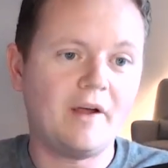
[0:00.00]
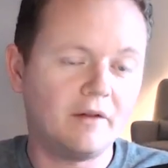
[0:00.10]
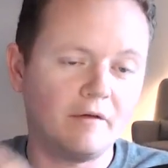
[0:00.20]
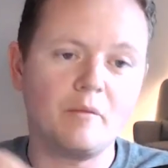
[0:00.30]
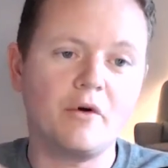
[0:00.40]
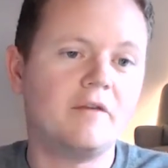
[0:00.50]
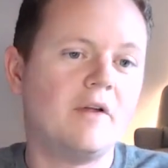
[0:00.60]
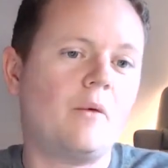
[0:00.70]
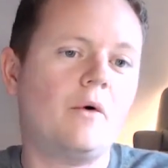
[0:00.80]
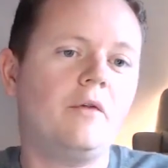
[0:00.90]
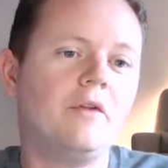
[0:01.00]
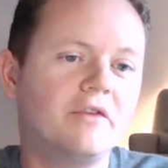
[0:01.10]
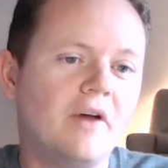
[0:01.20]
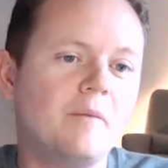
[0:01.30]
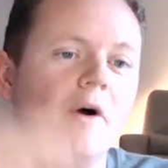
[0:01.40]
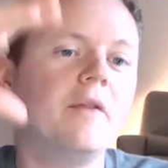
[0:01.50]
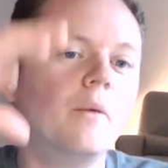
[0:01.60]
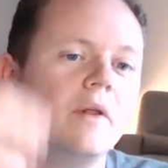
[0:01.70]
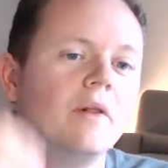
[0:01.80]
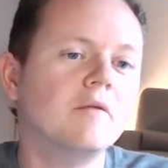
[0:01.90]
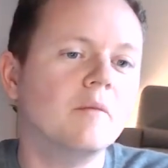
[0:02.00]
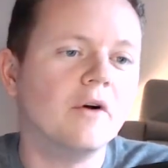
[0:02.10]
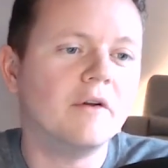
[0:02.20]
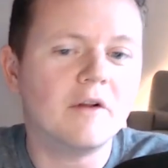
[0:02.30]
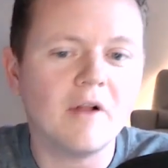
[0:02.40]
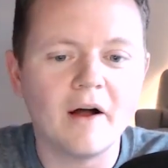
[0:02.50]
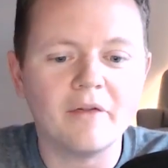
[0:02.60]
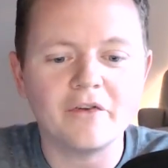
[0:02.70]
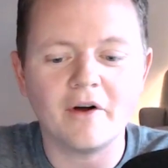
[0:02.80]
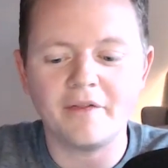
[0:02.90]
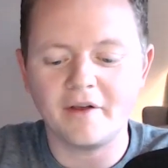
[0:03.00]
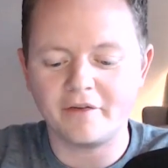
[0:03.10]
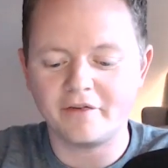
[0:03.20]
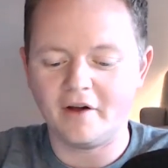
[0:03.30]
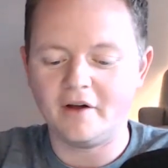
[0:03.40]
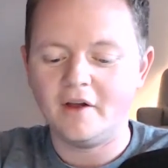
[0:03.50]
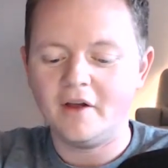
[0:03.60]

They live and breathe that world the same way that we live and breathe cloud. So I think it's a